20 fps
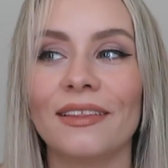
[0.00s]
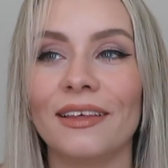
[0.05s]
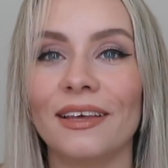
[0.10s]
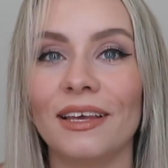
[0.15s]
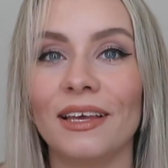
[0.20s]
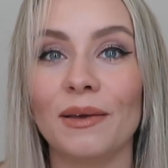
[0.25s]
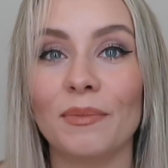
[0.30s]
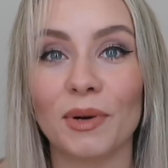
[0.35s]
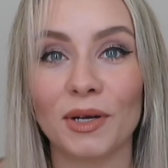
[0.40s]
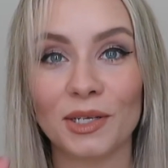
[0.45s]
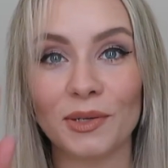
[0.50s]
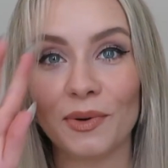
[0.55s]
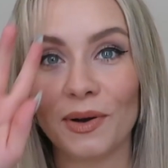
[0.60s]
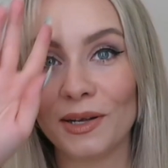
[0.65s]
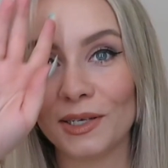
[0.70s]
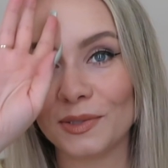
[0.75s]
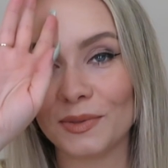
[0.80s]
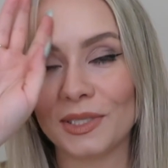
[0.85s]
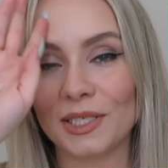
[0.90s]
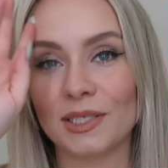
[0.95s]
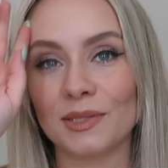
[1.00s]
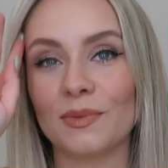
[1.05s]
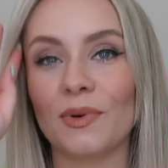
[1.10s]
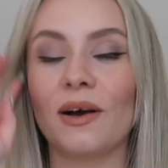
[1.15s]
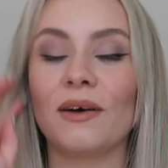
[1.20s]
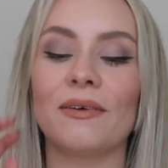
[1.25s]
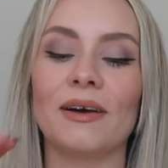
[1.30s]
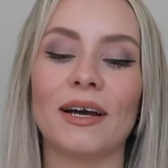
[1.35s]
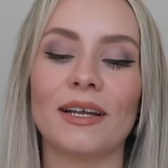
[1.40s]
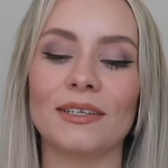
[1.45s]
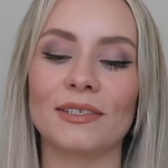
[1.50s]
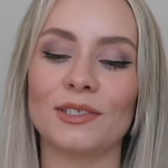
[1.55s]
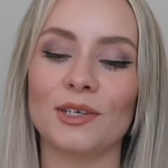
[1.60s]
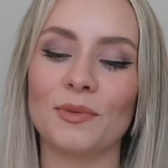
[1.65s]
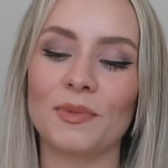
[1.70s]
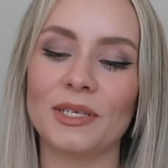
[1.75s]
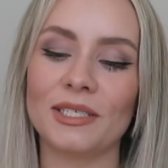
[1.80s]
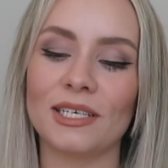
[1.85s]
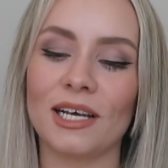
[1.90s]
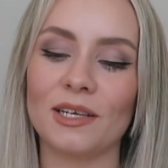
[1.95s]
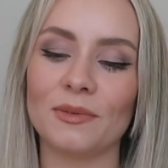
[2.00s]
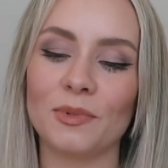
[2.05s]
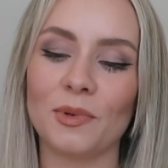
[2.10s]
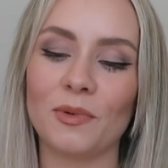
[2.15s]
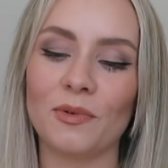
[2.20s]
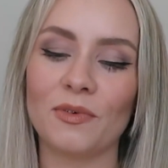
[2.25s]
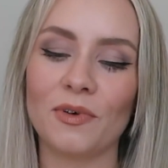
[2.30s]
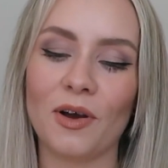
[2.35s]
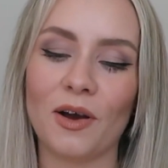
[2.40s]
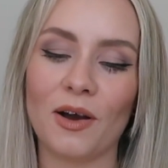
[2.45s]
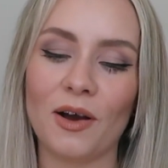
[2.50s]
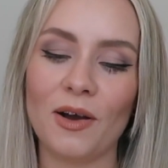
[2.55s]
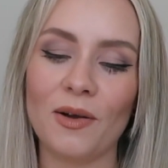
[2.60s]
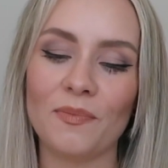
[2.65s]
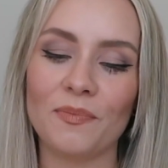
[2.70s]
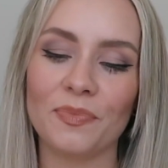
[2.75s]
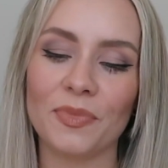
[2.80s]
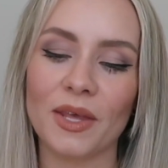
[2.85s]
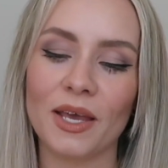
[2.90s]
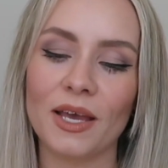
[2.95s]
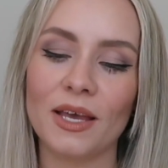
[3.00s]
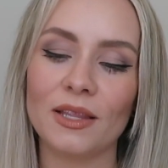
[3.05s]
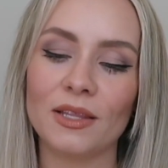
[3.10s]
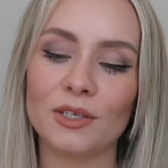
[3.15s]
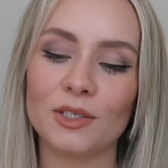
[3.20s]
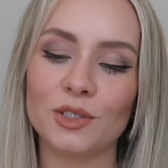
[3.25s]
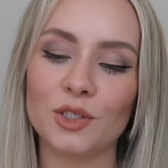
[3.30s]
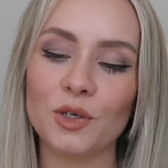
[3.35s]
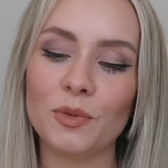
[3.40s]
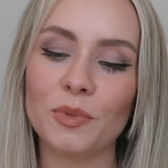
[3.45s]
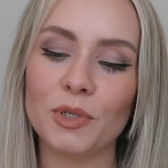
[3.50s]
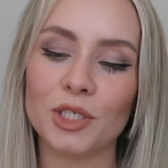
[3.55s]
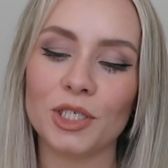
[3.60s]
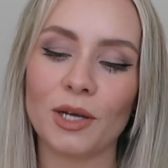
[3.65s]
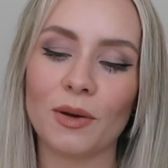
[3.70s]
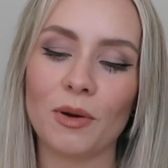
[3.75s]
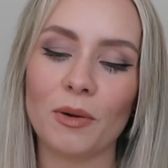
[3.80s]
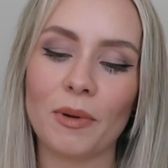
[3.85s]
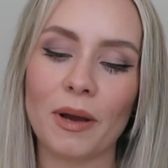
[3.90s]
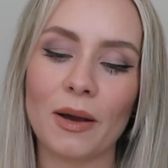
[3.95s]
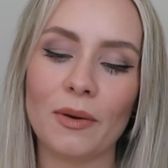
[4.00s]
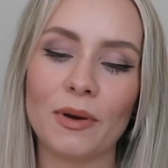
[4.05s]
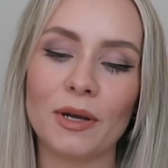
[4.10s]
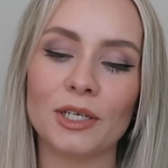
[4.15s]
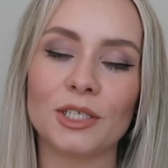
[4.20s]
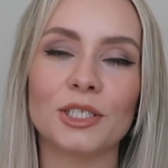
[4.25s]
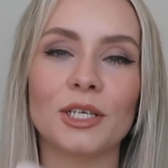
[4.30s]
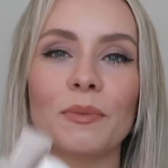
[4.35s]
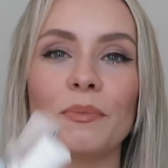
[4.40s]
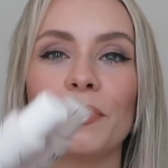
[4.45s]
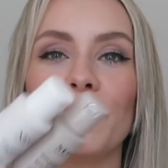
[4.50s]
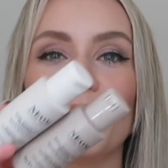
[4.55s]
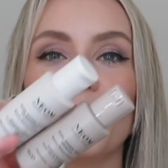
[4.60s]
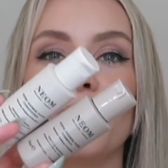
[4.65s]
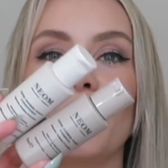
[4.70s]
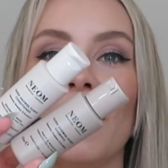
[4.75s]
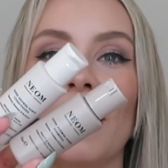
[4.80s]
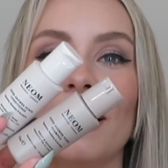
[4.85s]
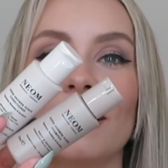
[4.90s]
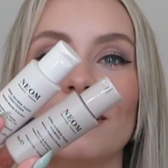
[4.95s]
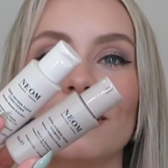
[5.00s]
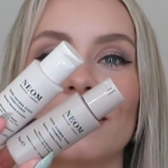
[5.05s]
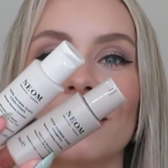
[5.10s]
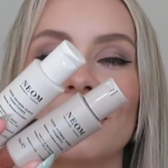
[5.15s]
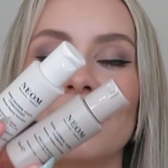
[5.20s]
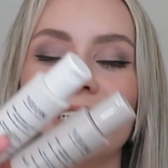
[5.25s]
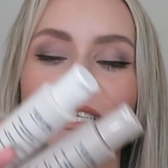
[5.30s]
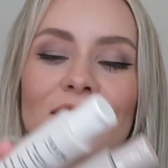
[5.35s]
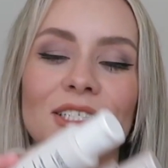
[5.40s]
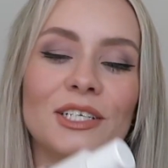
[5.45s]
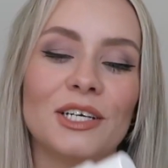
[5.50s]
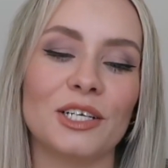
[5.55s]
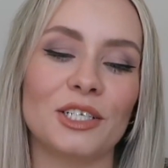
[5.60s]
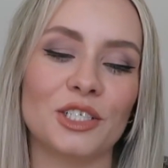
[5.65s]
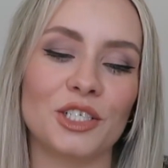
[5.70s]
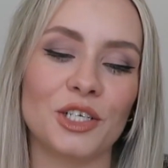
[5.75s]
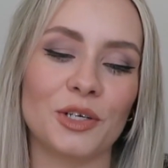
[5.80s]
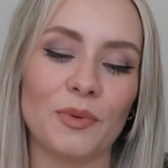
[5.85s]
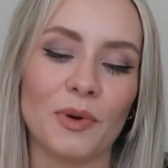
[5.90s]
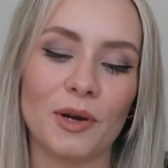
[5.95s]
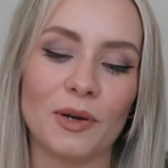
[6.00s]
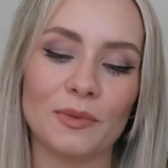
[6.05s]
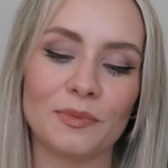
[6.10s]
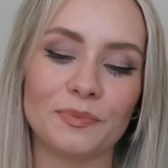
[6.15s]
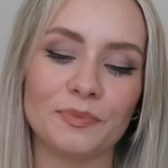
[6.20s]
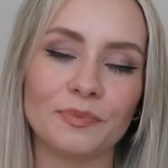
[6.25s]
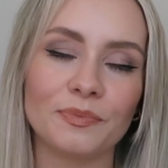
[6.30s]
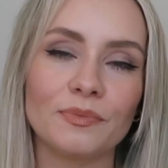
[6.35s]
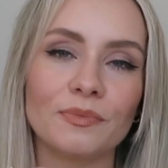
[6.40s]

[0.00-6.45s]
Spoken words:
the body wash, which is what I've had so many times, but we've got the Super Shower Power Shampoo and Conditioner Duo.